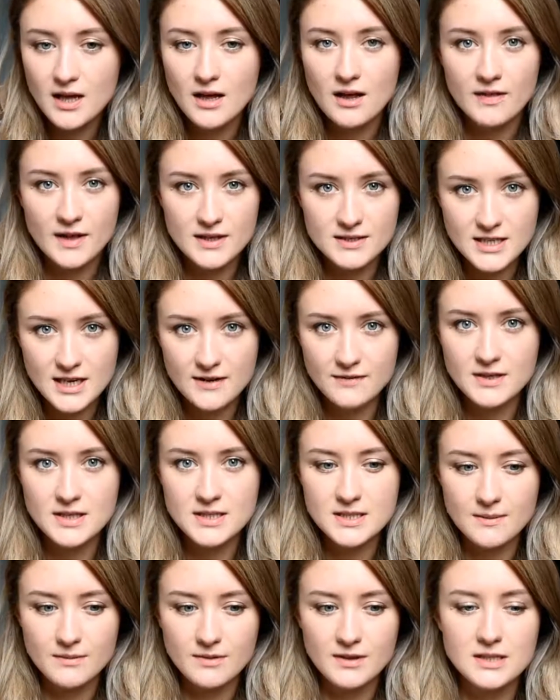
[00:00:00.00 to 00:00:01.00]
That's definitely
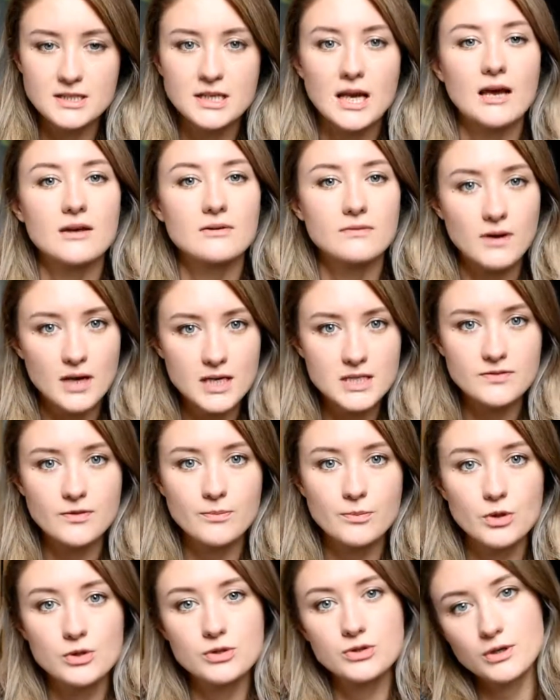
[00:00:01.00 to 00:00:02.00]
something to get advice
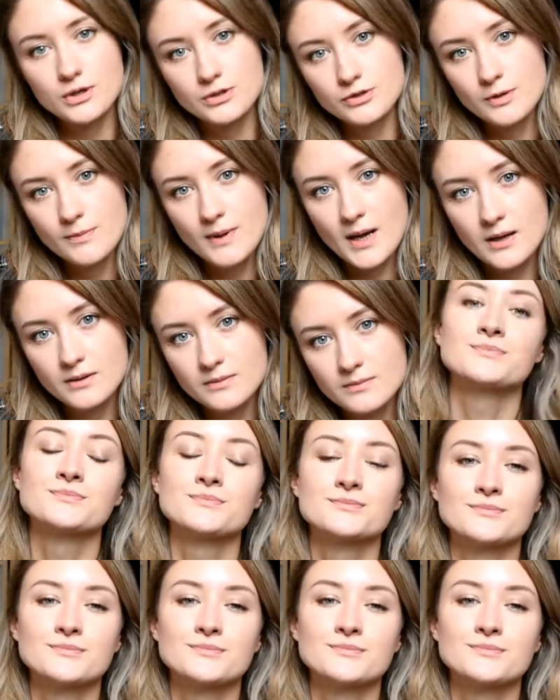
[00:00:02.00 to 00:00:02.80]
from your doctor about.